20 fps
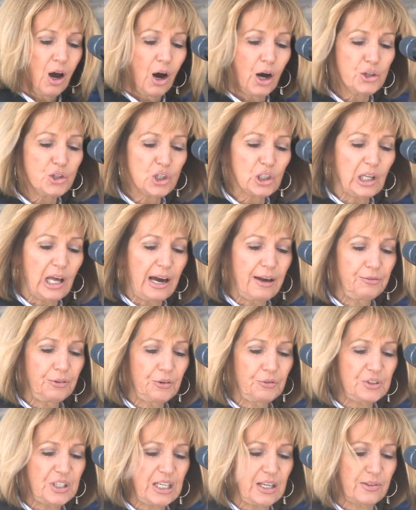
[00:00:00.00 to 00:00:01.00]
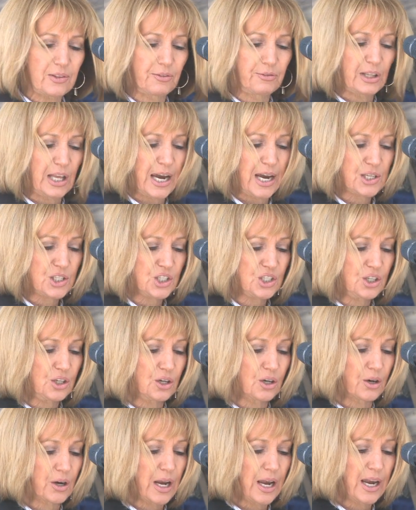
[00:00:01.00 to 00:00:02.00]
On July 15th of last
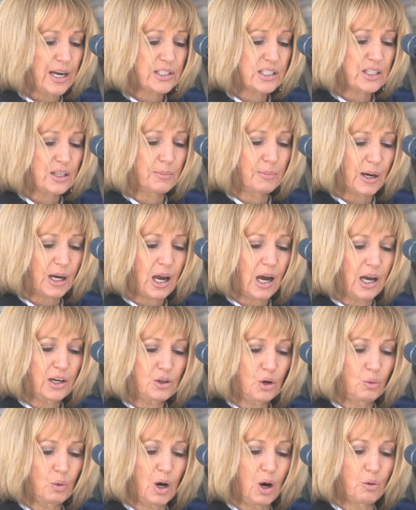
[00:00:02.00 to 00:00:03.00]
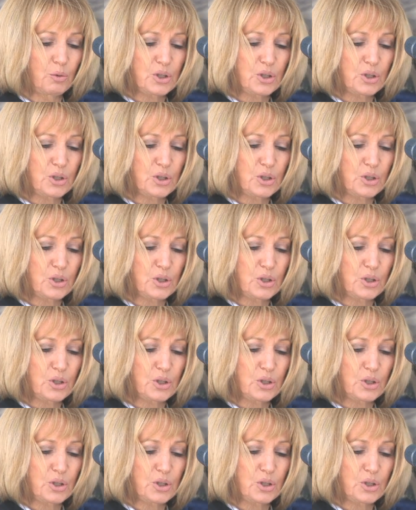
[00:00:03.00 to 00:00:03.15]
year, as the Macondo well